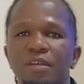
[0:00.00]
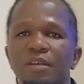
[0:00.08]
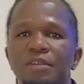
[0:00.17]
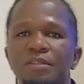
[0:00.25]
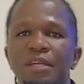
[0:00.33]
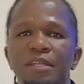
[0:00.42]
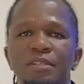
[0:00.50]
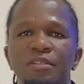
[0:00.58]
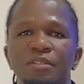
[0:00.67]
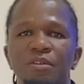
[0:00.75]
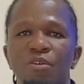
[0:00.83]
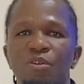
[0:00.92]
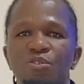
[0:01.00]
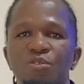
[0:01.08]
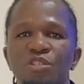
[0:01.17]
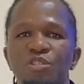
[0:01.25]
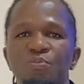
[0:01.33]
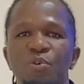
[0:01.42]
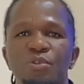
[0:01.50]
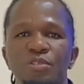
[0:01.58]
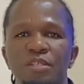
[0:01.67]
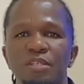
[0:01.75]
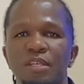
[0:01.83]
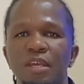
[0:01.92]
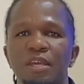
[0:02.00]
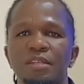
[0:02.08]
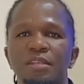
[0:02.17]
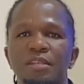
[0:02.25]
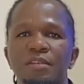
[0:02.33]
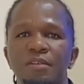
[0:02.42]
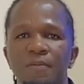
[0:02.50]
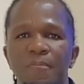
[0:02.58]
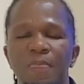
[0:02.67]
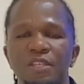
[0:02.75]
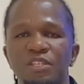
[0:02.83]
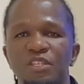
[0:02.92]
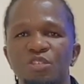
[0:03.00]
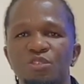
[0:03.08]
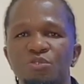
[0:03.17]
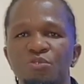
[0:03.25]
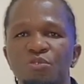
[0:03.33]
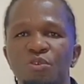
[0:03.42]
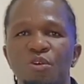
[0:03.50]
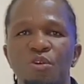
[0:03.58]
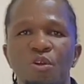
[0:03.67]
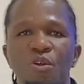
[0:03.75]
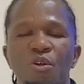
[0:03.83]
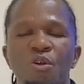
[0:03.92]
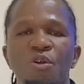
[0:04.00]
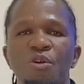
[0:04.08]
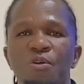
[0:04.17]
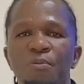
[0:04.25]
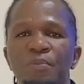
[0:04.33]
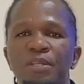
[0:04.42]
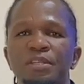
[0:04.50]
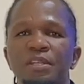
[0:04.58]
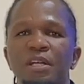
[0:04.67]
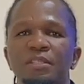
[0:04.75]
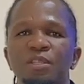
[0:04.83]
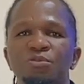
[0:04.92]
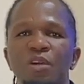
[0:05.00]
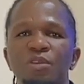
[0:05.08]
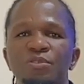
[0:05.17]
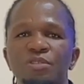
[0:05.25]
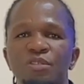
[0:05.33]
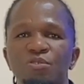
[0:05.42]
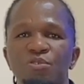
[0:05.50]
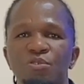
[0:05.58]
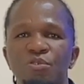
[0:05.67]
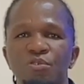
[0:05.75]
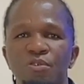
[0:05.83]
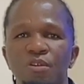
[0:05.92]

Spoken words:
Then also disposing any tissue or material that we are using to